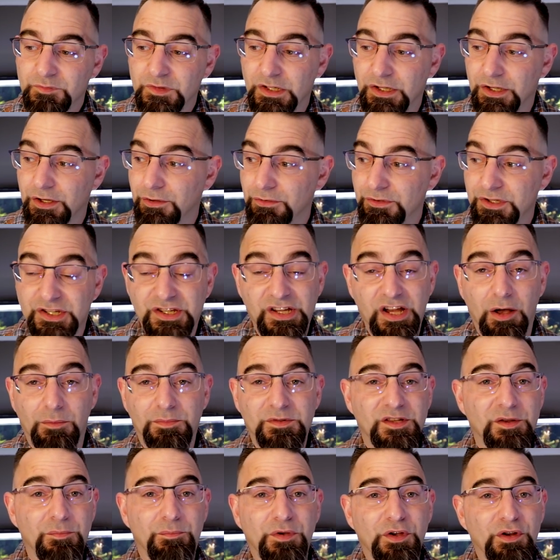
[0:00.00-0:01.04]
you know, just
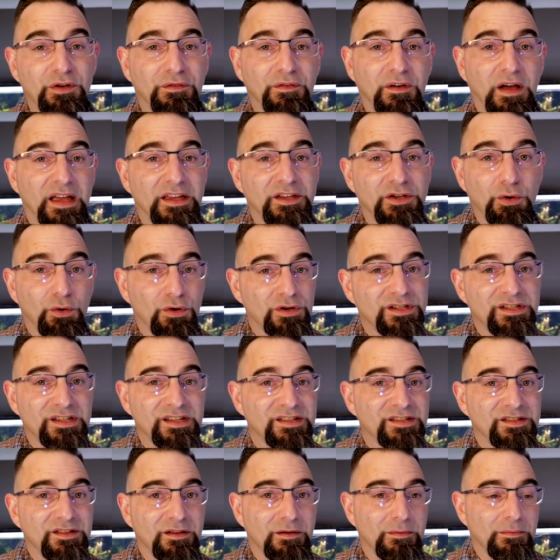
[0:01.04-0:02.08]
helps to beautify your
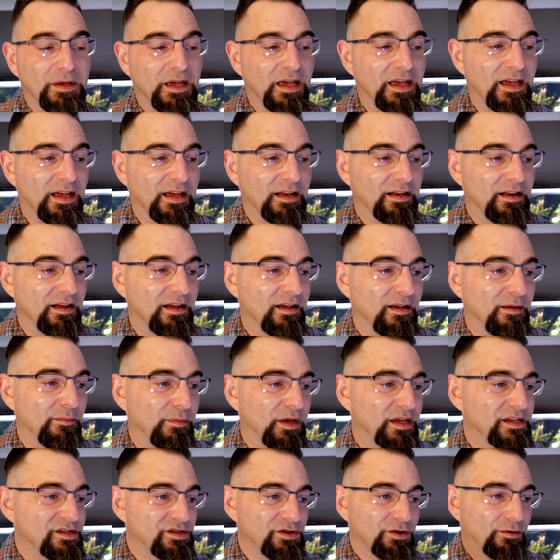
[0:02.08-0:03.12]
system and uh,
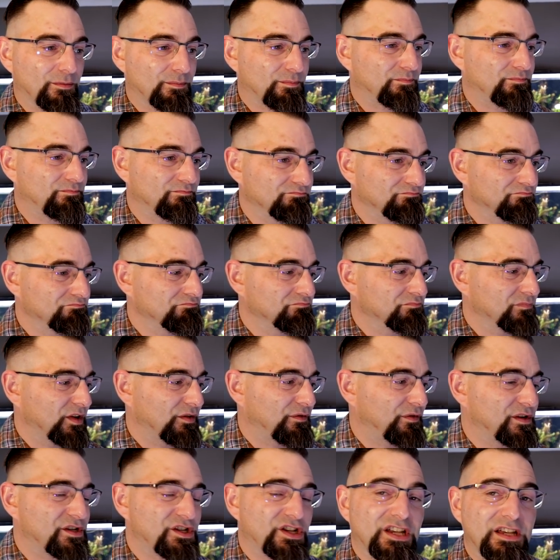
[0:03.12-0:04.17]
makes your
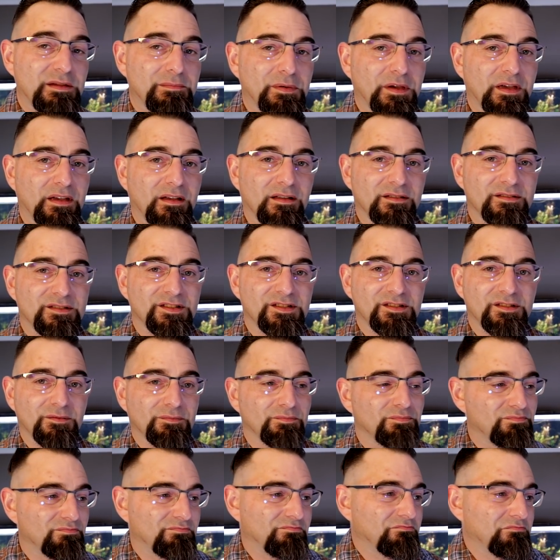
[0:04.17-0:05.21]
fish keeping a, just a
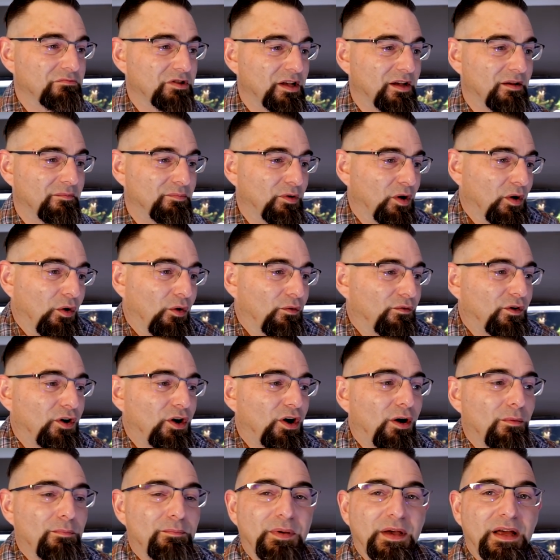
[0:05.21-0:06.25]

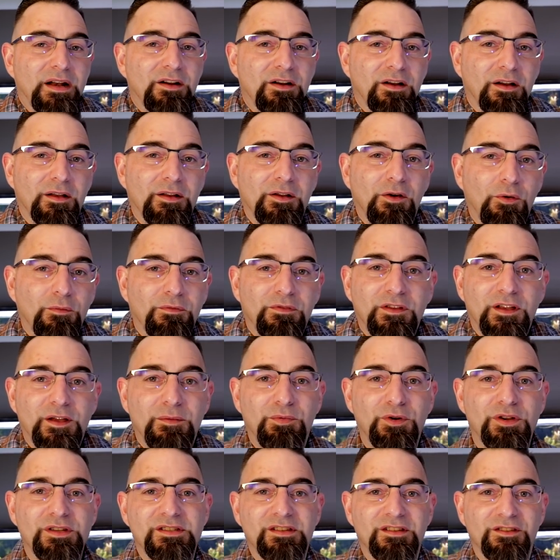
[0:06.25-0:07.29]
overall better, and hopefully
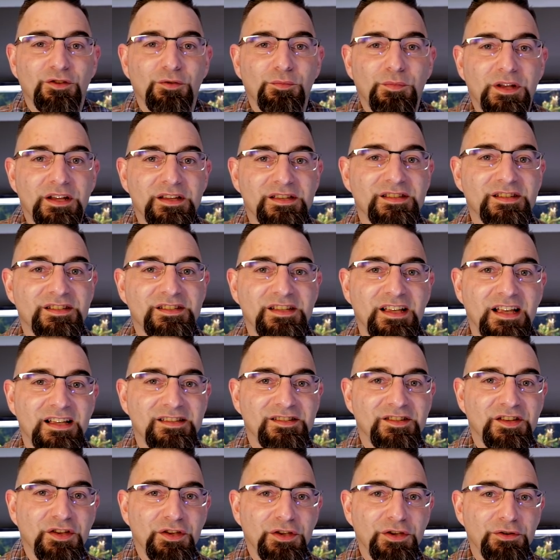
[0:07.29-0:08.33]
it brings a little bit of
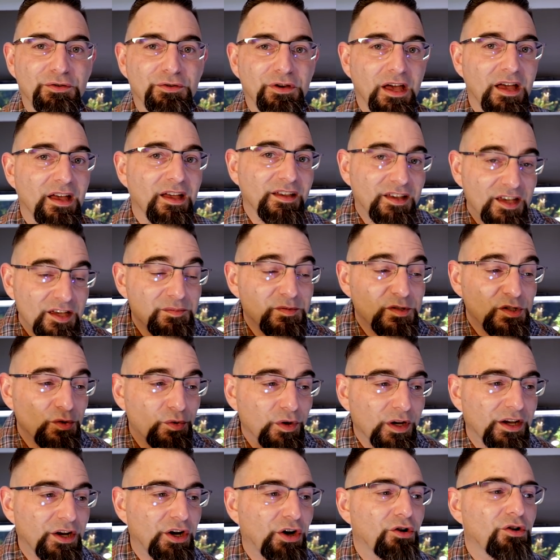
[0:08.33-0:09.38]
success to you, keeps
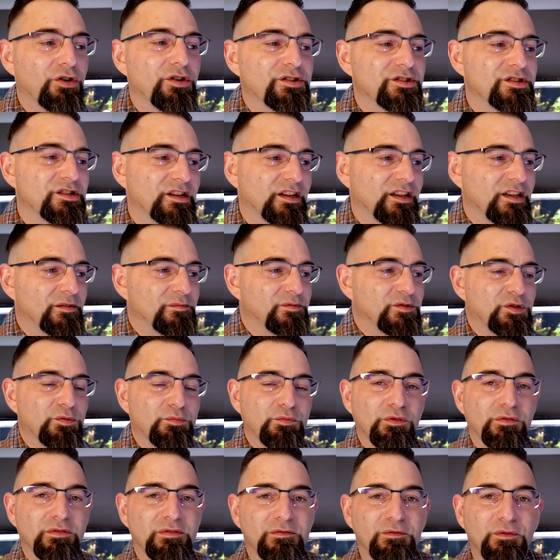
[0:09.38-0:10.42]
you encouraged, and keeps you
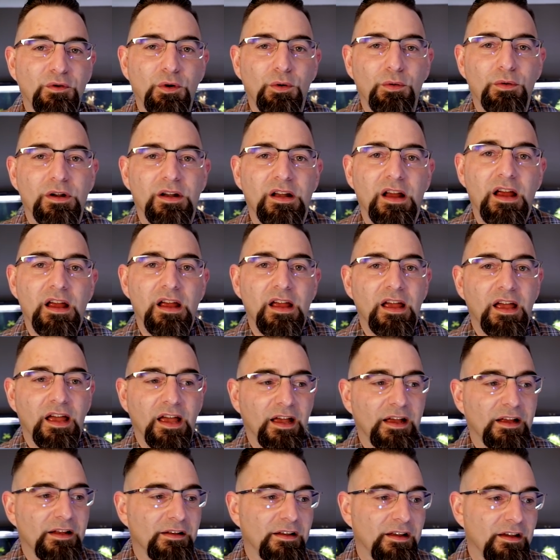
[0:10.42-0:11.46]
moving forward.
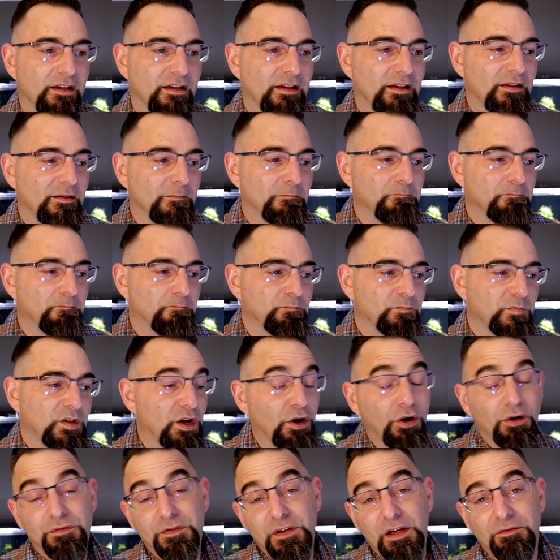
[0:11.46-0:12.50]
And uh, you
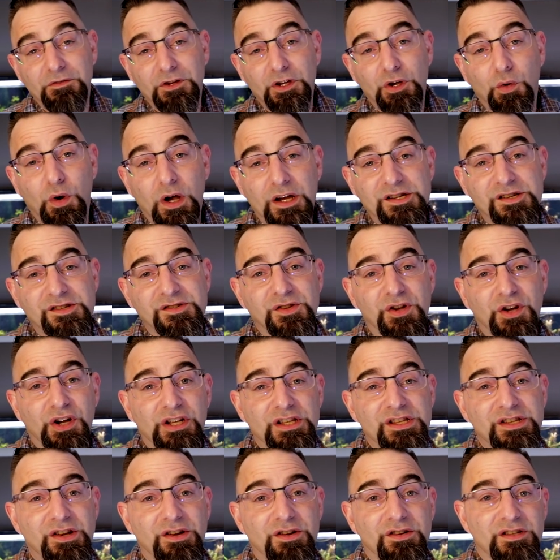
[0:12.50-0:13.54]
know, if you have any questions or
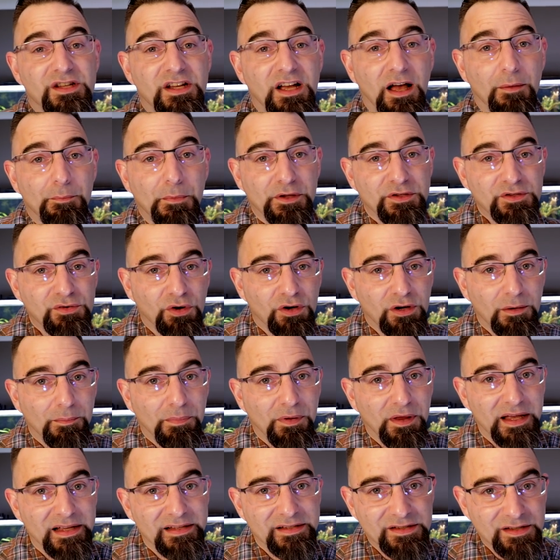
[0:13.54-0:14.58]
concerns, comments, or
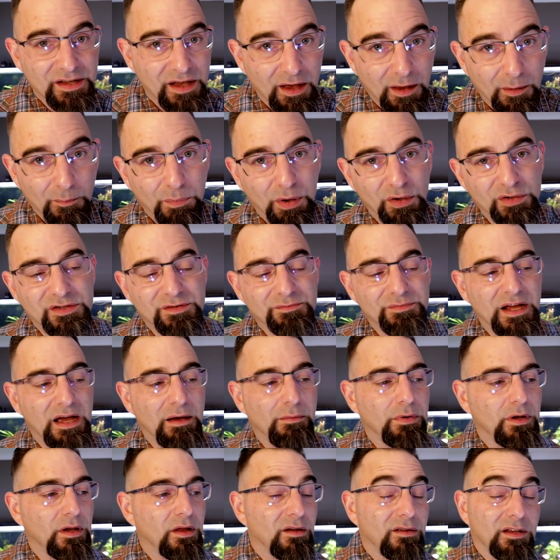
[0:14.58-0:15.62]
complaints, post them
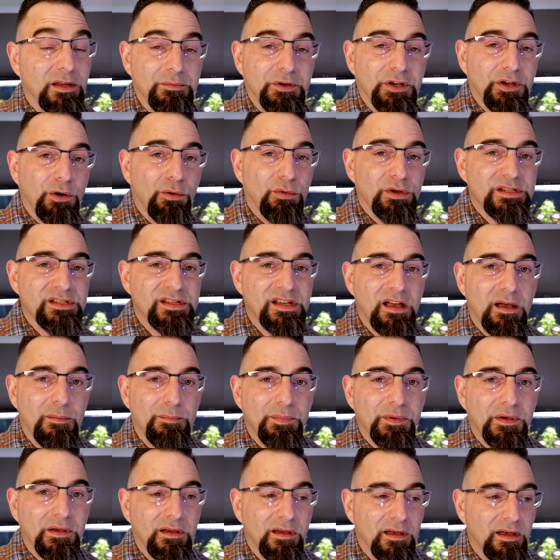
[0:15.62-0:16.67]
down below. Let me know what's
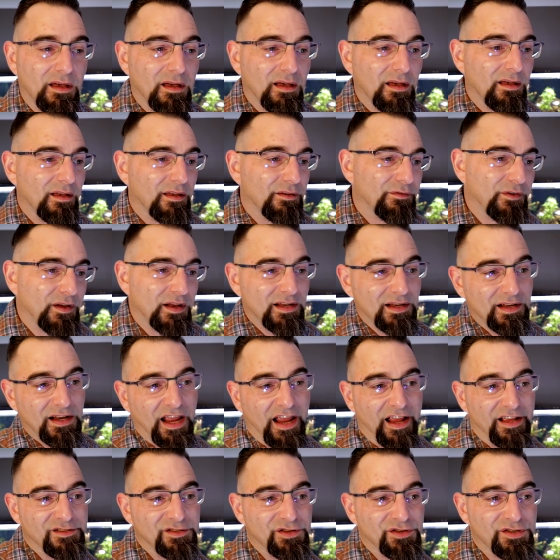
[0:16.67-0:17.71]
up. Uh, if I didn't
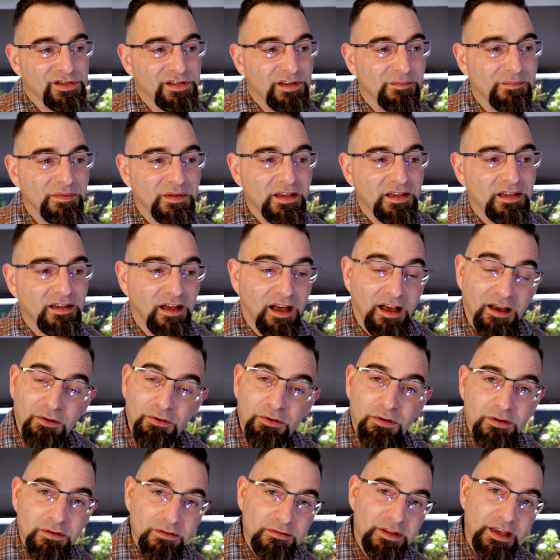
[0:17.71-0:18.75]
answer something, I
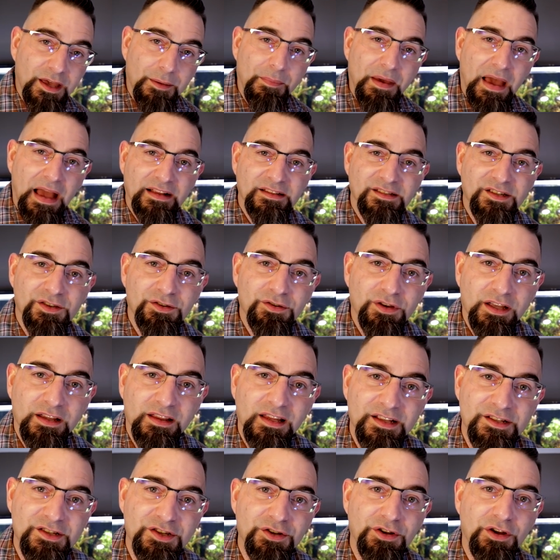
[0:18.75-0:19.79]
will get back to you and
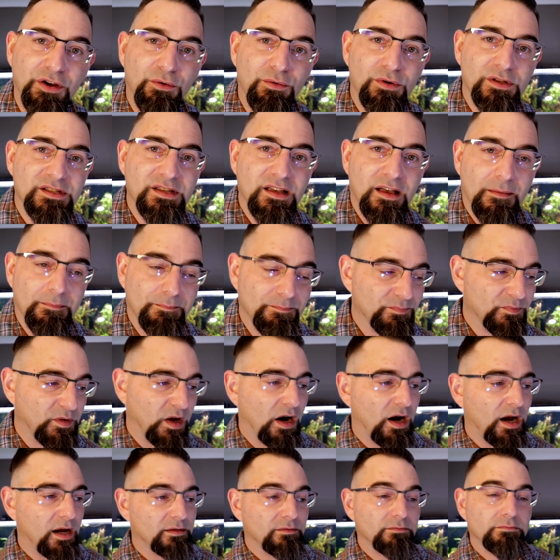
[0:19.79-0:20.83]
let you know what's up.
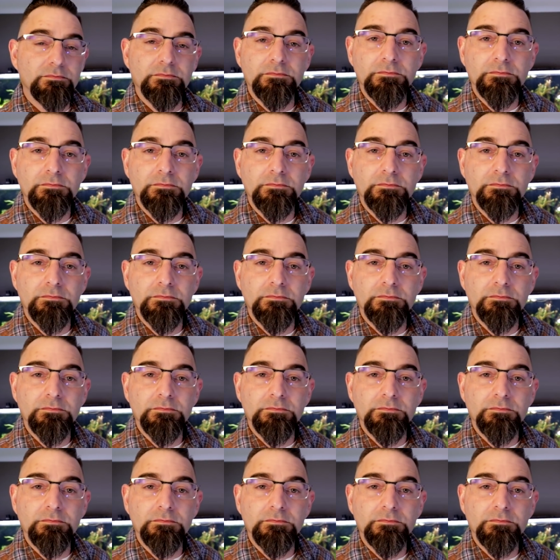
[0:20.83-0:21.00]
All right,